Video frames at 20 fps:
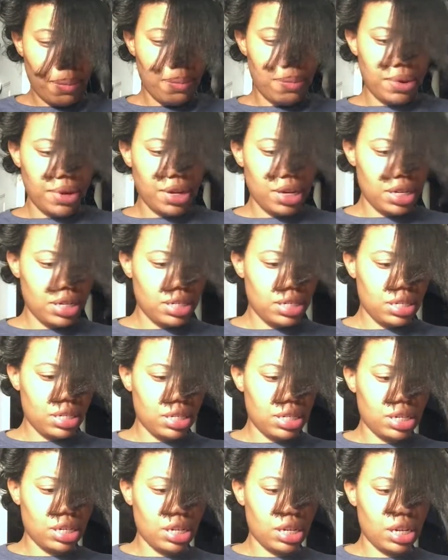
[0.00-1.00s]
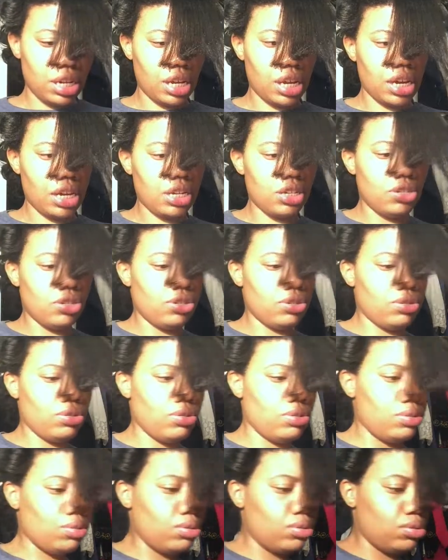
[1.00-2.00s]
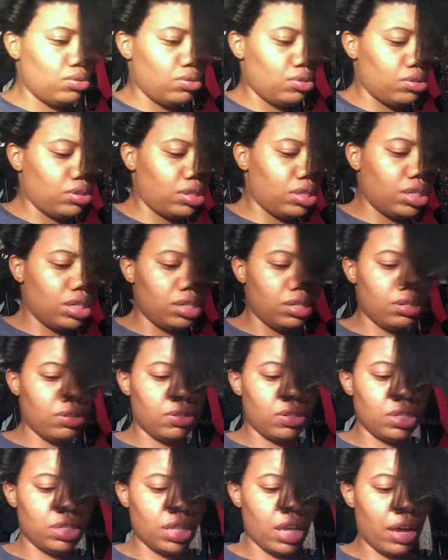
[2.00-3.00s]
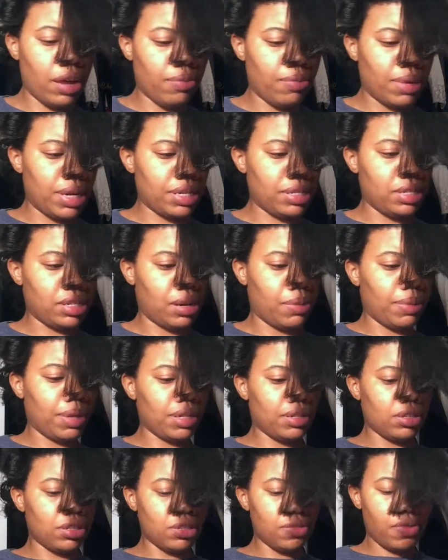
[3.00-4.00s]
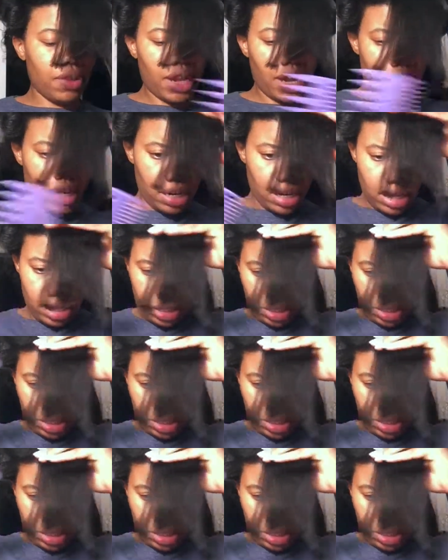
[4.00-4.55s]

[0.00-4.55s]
but I did notice that my stomach looks flatter,